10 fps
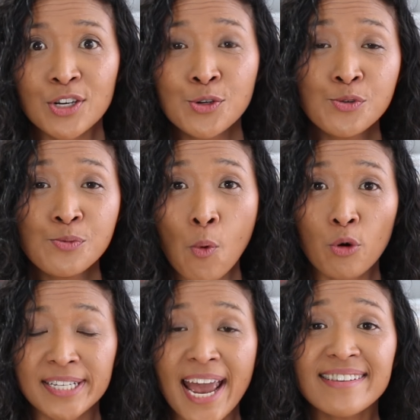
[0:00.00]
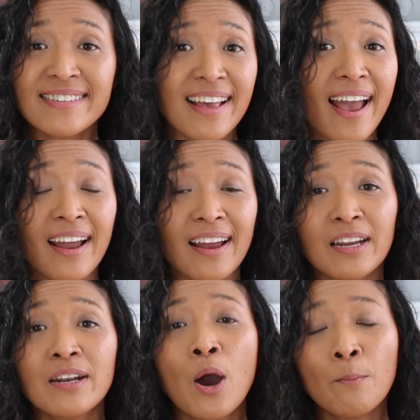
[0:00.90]
do more tests
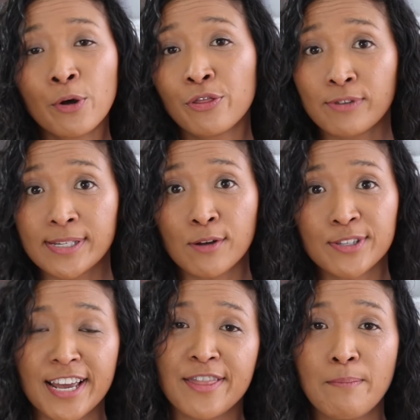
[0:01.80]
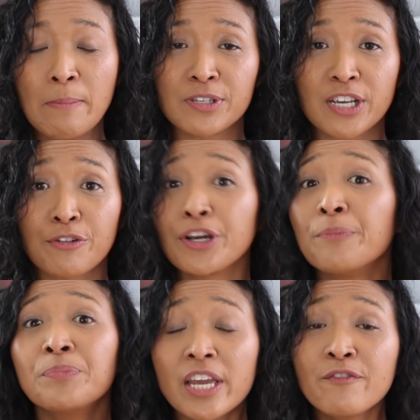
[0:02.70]
and put the results in the members area.
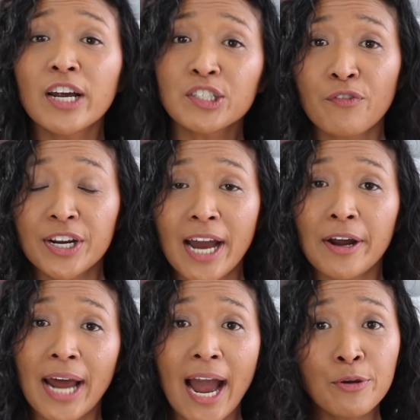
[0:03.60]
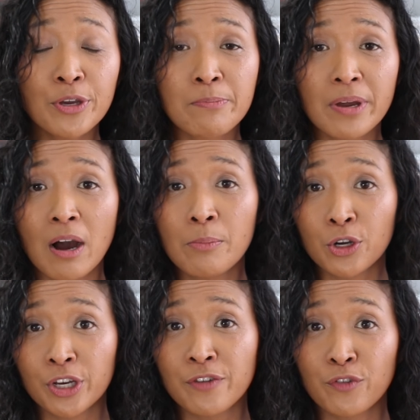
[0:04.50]
If you'd like to find out how you can become a
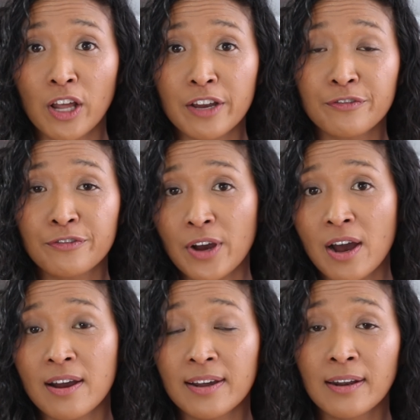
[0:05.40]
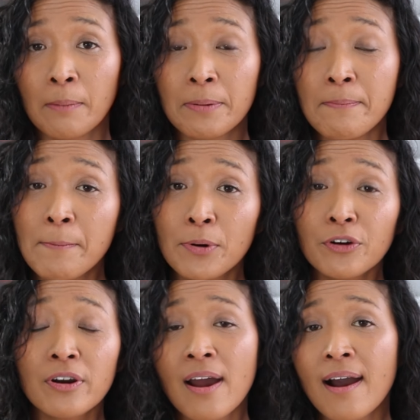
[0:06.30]
Cooking for Life uh, club
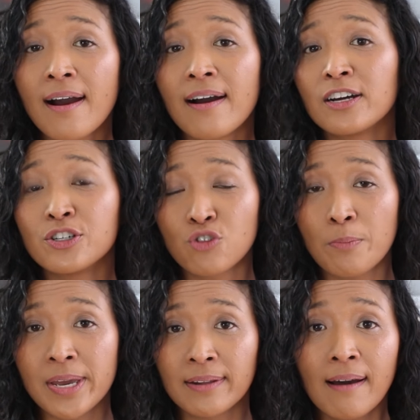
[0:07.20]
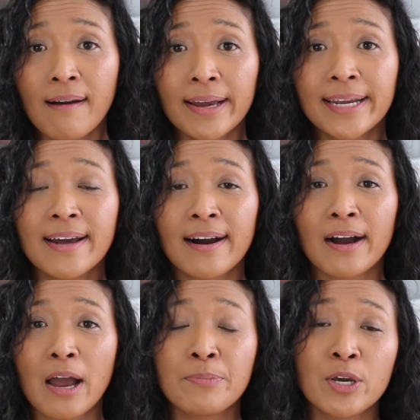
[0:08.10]
member, uh, drop me a line.
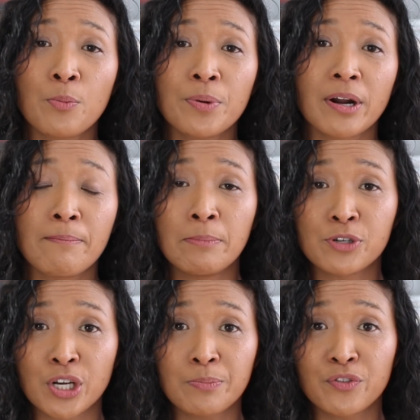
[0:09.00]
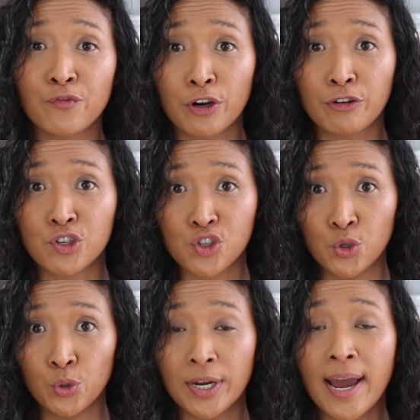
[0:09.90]
Uh, I'll be opening up memberships very
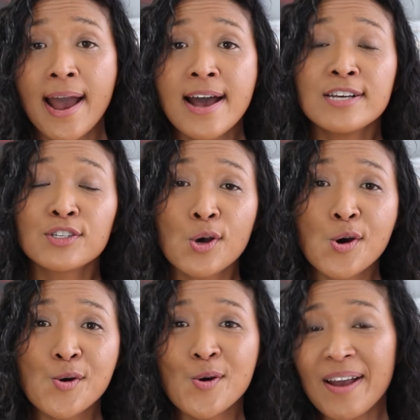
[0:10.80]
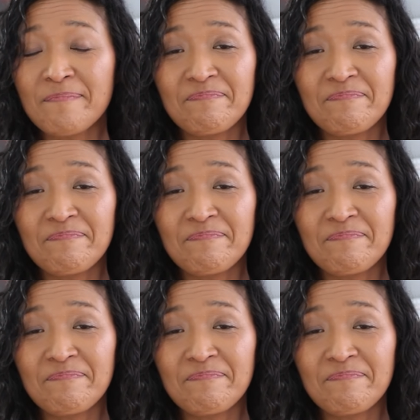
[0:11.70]
soon. So